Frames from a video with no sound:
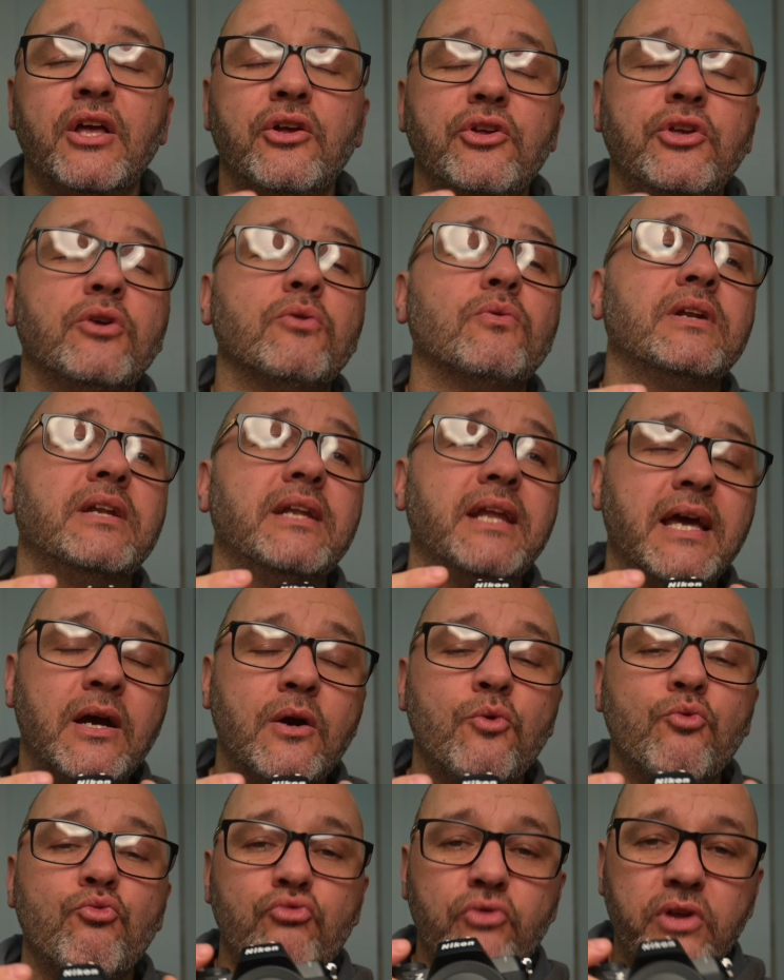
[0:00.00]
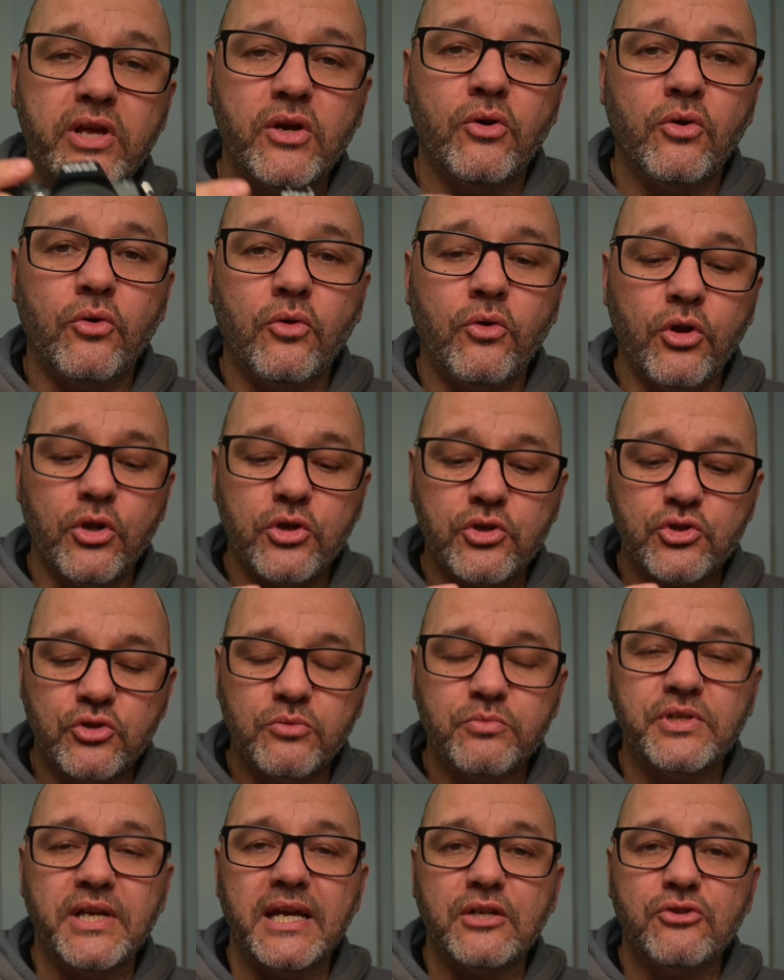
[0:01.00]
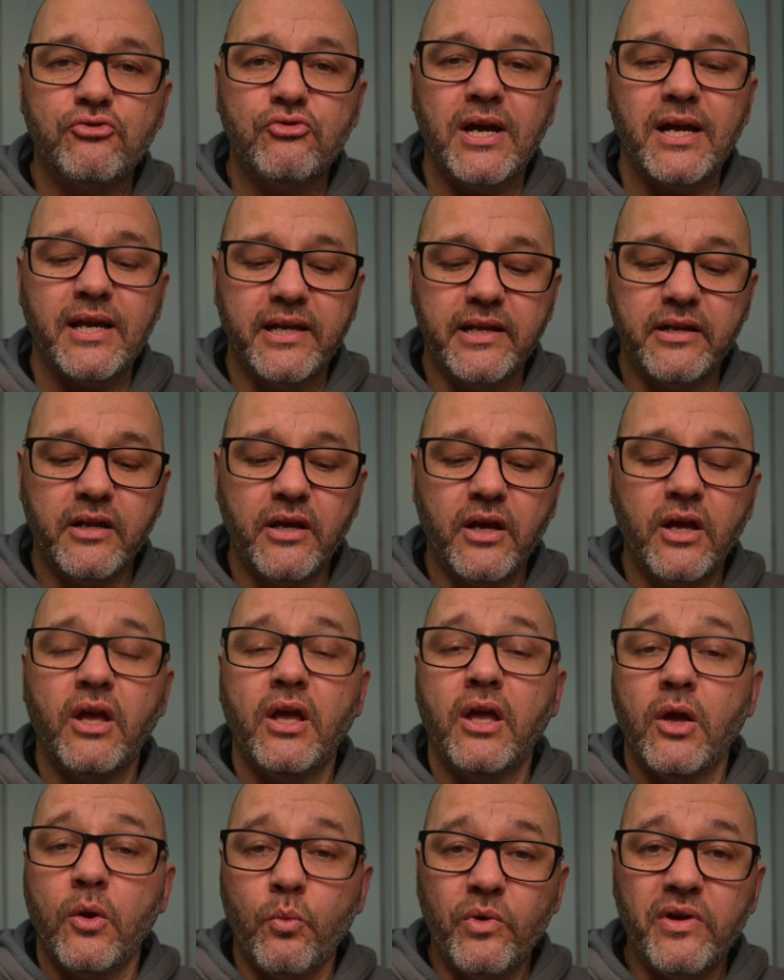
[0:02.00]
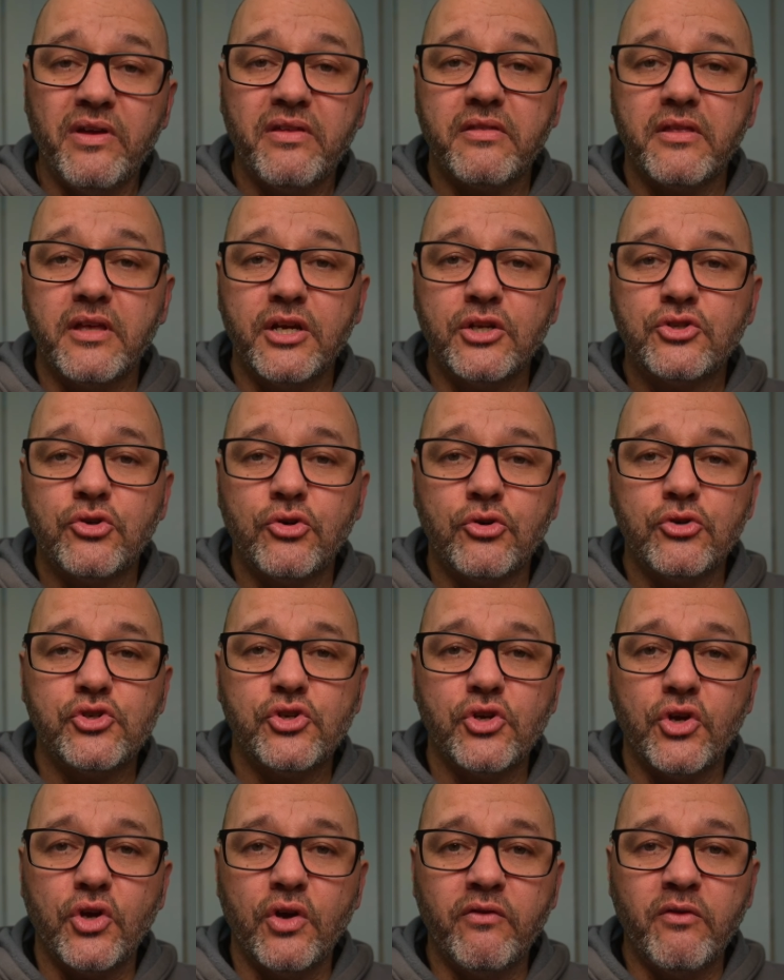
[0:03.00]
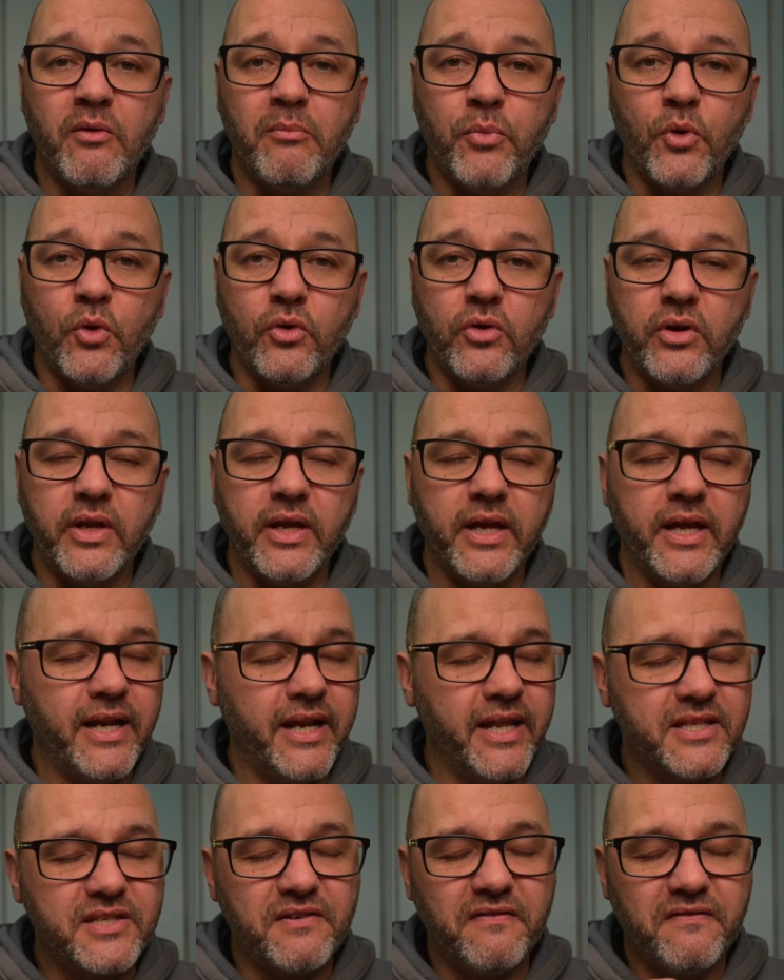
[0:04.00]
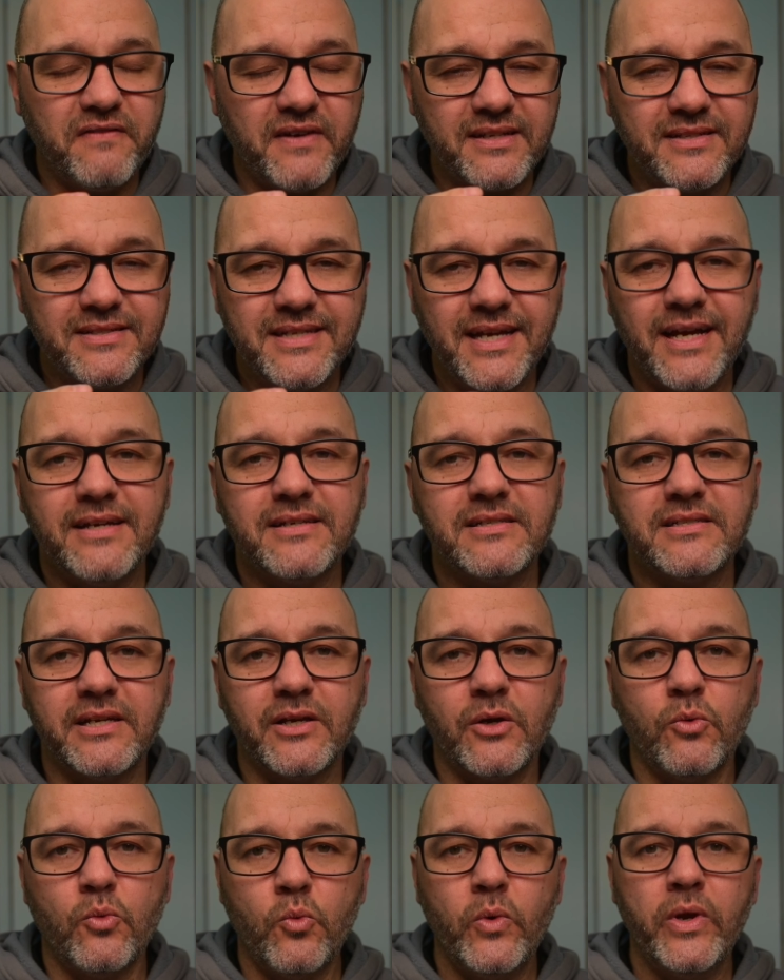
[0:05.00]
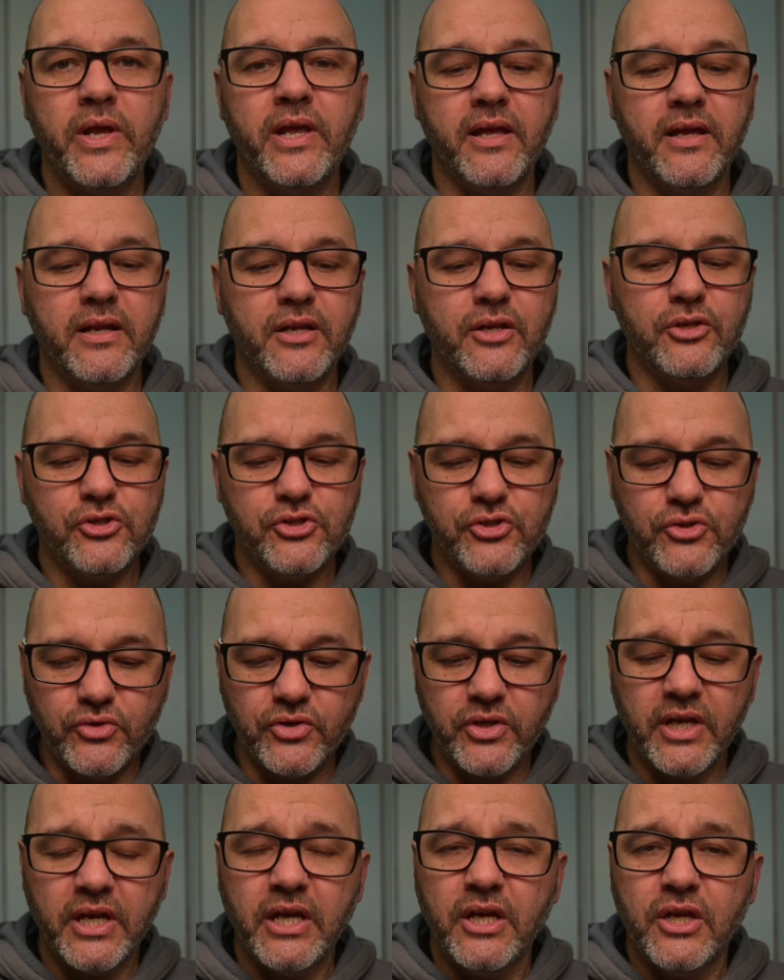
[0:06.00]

you can now recall subject tracking with a touch of a button, and it's a fantastic way to shoot.